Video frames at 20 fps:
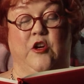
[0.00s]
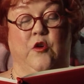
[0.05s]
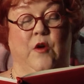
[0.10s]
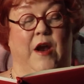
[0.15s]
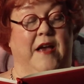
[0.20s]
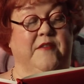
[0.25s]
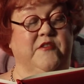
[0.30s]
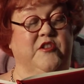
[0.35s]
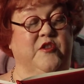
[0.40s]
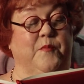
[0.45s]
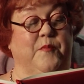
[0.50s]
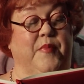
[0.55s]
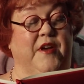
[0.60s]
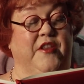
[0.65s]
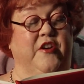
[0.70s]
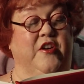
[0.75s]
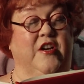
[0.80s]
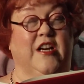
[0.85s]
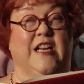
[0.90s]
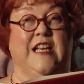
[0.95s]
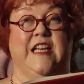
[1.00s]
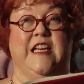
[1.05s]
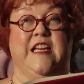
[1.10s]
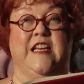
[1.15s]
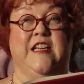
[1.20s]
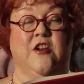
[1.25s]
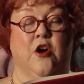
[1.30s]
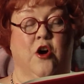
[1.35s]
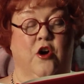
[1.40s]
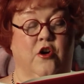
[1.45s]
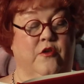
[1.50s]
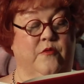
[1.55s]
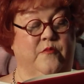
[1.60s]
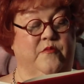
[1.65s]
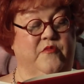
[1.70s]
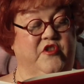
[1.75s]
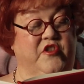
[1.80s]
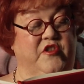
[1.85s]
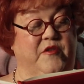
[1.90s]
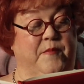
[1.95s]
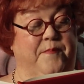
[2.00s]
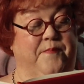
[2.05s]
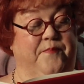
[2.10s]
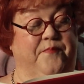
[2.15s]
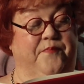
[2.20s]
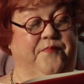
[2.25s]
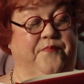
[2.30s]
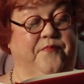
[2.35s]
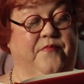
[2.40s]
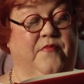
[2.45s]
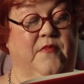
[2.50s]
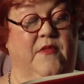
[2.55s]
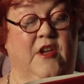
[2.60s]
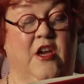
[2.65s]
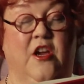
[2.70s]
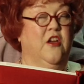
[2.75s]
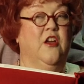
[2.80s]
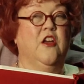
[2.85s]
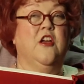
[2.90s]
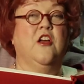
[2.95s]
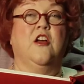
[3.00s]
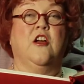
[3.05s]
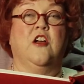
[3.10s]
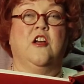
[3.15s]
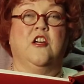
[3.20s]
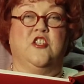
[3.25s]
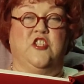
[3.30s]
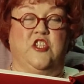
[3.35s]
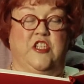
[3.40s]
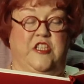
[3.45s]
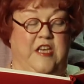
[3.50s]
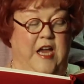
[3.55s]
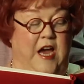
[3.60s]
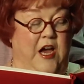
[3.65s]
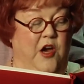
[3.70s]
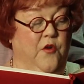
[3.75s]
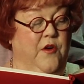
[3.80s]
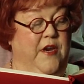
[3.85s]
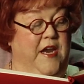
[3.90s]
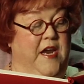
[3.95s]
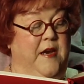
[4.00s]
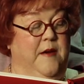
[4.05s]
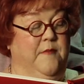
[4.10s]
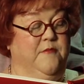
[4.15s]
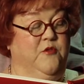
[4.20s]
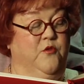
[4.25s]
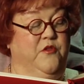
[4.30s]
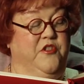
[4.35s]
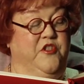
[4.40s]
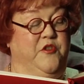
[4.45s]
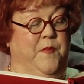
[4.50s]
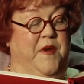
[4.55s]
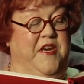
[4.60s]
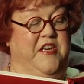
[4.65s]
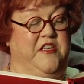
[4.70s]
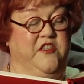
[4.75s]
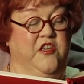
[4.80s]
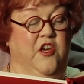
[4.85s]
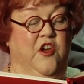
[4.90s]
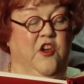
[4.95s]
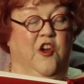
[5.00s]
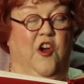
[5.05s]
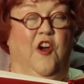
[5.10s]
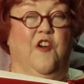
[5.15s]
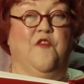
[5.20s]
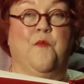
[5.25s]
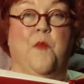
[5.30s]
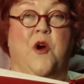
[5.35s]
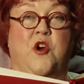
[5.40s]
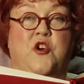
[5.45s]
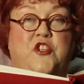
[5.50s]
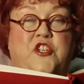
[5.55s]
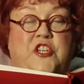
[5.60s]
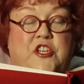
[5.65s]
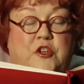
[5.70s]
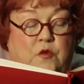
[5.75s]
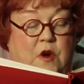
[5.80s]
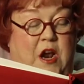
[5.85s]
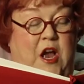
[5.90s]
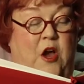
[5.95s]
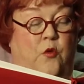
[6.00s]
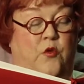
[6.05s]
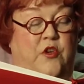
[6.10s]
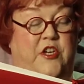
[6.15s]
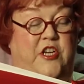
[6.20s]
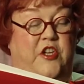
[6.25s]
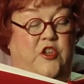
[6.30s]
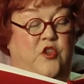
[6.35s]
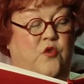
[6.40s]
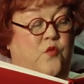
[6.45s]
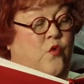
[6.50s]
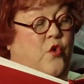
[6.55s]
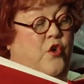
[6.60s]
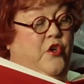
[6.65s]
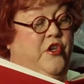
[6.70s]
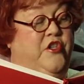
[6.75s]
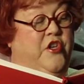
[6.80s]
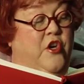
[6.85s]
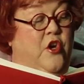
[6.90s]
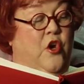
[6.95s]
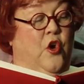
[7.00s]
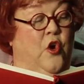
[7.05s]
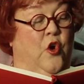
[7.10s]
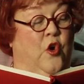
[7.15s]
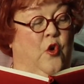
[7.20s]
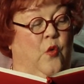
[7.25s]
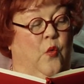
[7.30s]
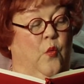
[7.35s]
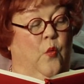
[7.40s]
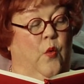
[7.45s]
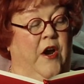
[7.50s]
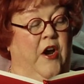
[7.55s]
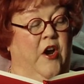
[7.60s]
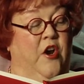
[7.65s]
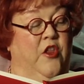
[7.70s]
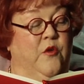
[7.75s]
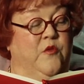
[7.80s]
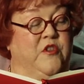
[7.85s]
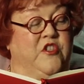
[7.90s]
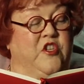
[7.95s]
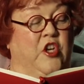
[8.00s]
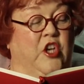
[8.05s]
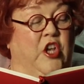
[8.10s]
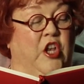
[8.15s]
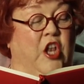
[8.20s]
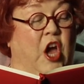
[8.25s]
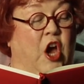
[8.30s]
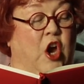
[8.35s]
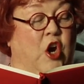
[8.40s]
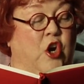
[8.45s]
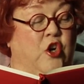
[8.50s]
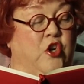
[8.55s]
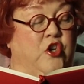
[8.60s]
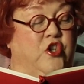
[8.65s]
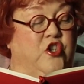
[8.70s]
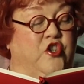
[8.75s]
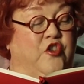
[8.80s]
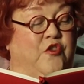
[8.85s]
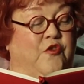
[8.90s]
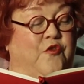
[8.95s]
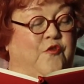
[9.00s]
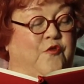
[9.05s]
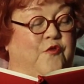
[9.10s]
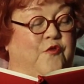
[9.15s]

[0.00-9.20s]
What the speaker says: grasped by their clinging arms. She now came to a space of marshy ground in the wood, where there was a large,